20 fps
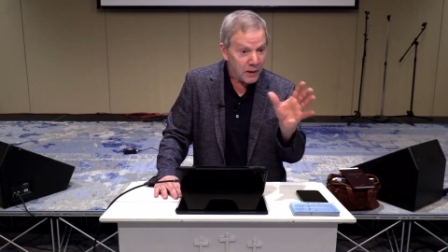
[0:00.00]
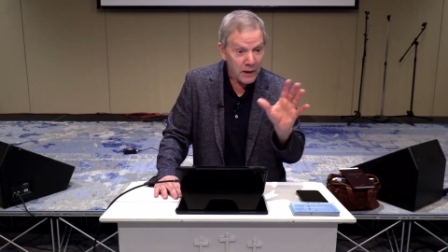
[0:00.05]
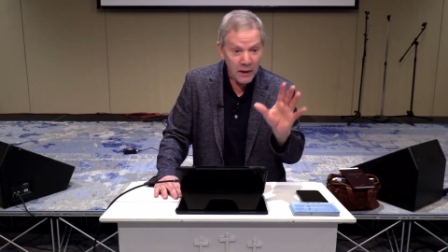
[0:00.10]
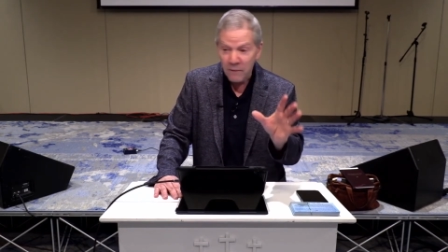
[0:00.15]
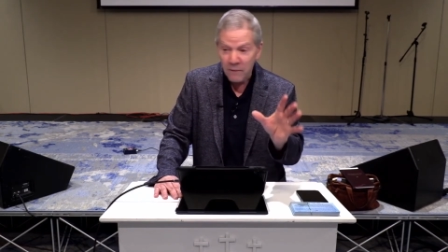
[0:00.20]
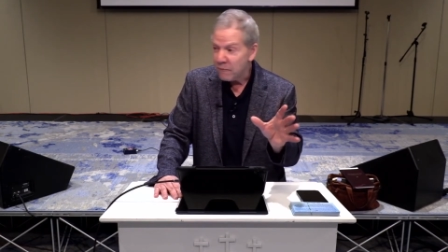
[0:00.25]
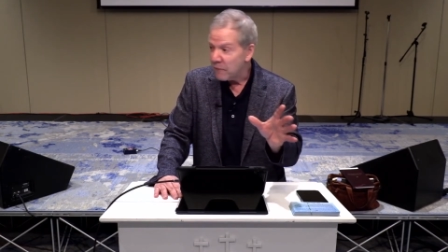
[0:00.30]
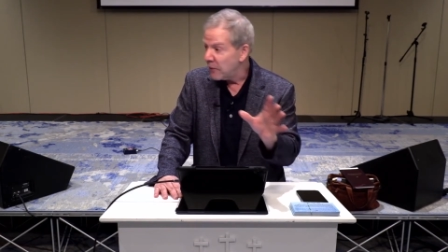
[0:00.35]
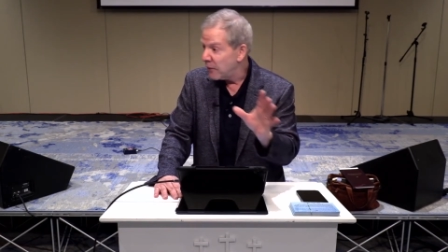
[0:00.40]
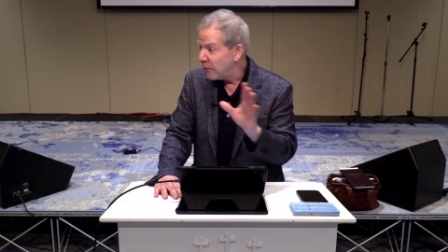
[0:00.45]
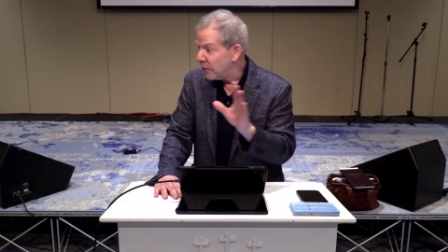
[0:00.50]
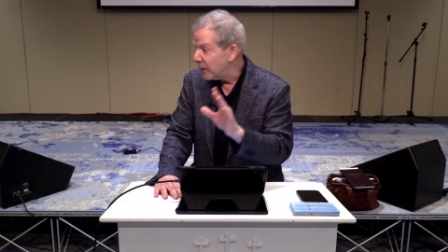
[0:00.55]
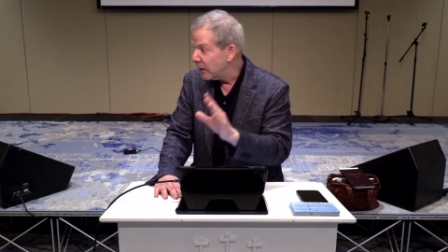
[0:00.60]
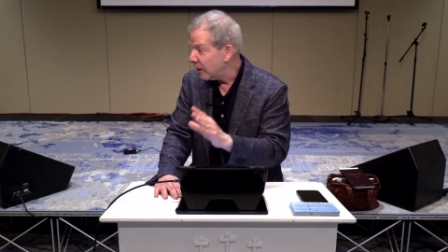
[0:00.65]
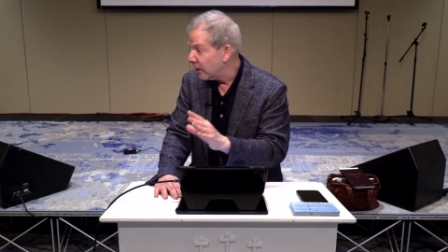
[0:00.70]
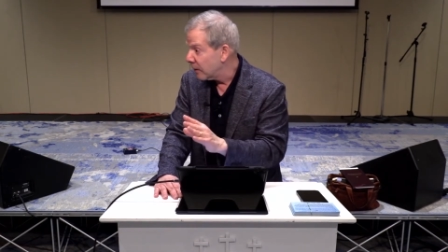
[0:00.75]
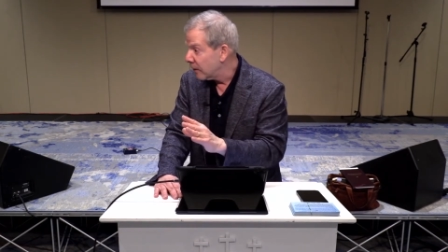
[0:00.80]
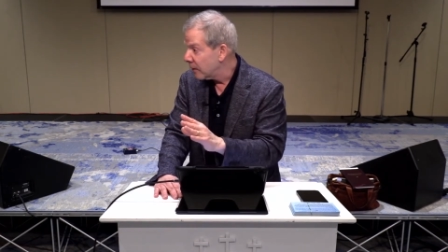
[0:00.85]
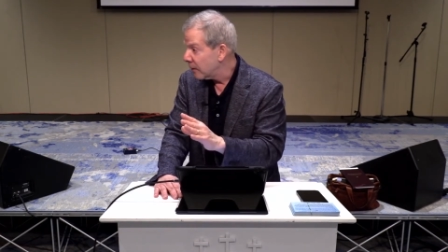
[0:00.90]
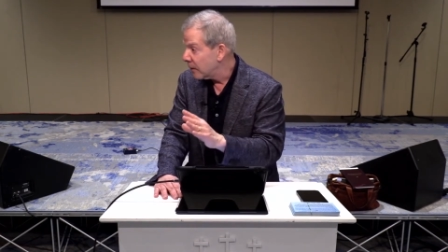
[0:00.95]

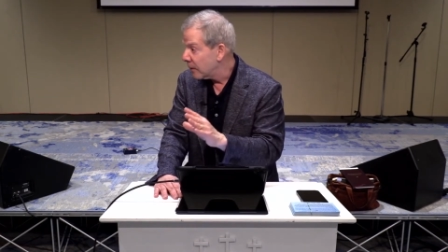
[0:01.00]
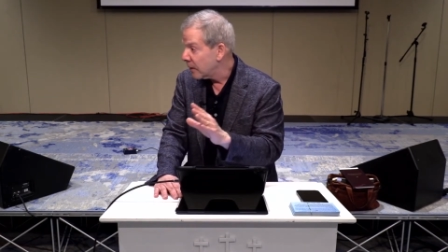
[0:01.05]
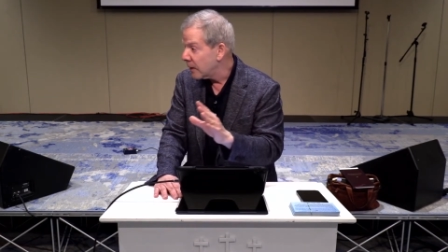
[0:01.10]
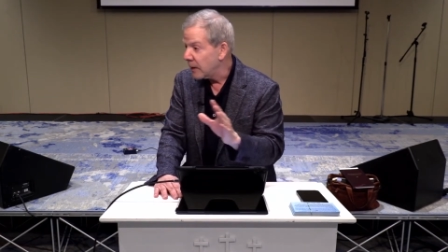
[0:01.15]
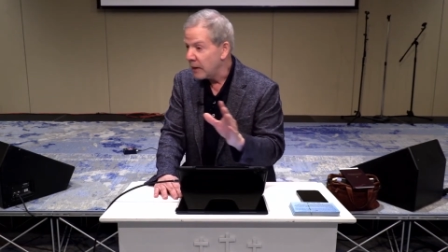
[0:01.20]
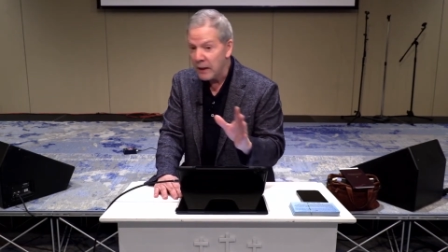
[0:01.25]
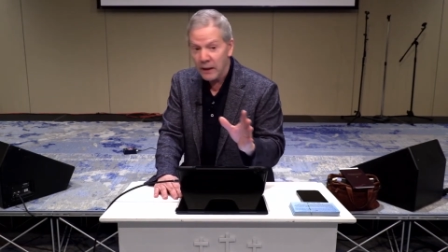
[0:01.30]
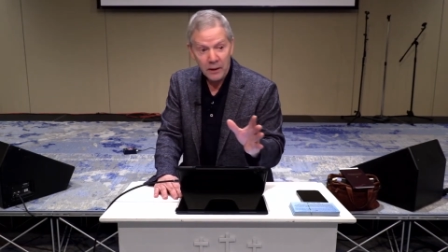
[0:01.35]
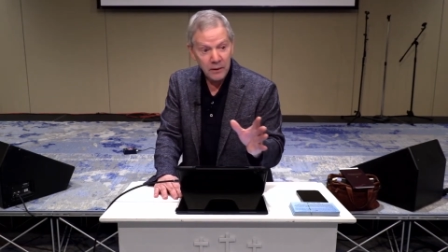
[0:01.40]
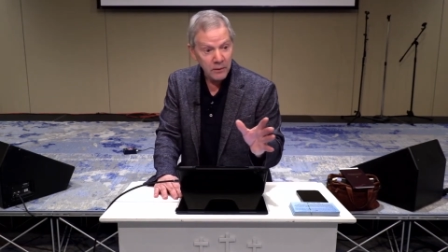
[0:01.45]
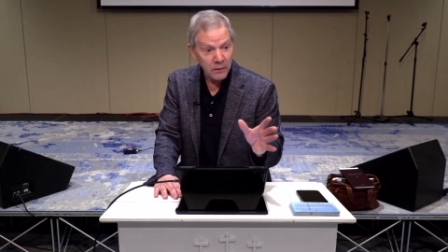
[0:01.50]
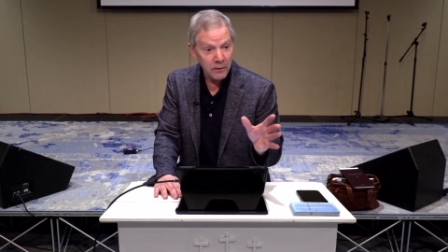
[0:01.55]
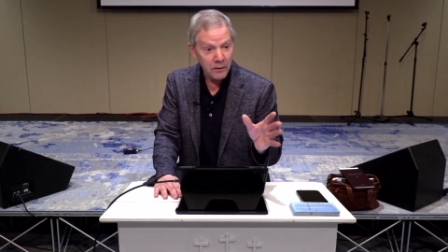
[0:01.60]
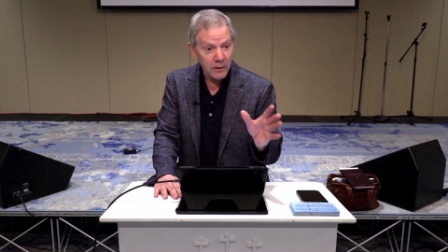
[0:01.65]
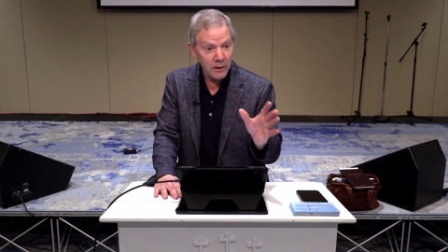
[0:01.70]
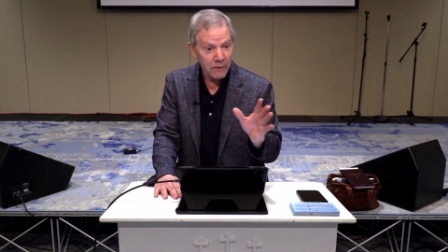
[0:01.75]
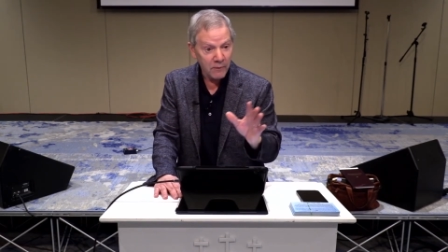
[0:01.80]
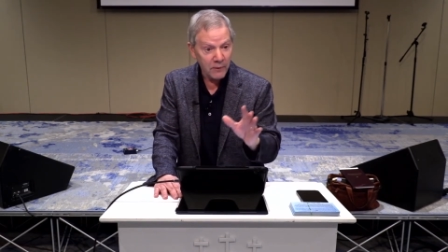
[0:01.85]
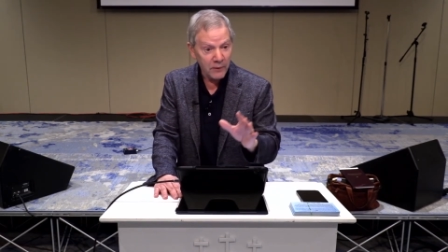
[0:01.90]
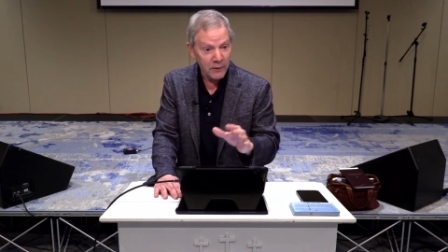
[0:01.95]
everything connects,
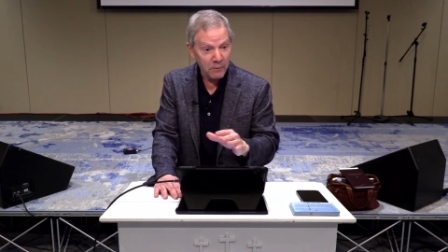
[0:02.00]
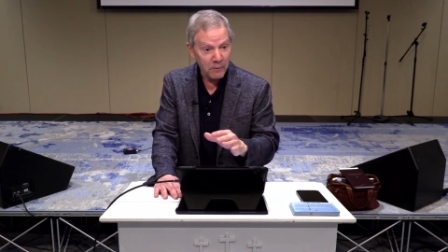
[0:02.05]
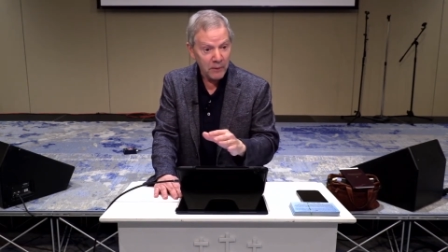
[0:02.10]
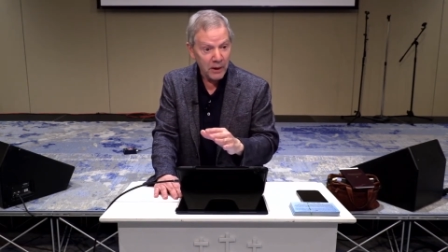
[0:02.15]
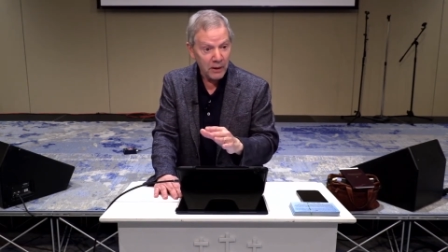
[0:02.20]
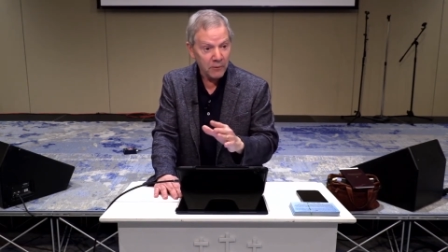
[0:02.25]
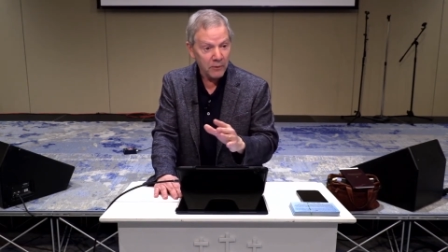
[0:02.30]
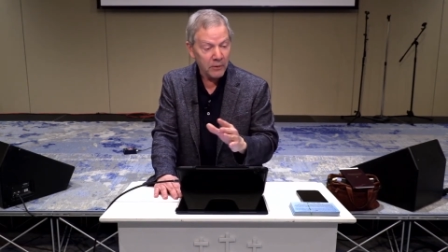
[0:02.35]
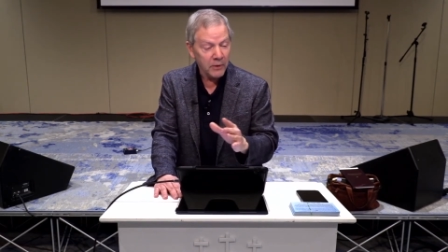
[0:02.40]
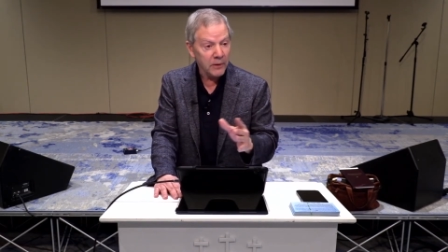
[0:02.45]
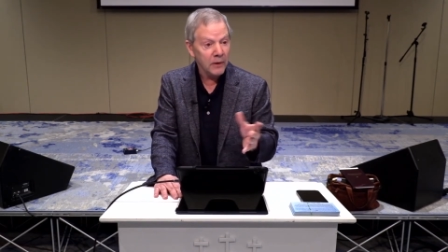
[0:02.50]
everything matters.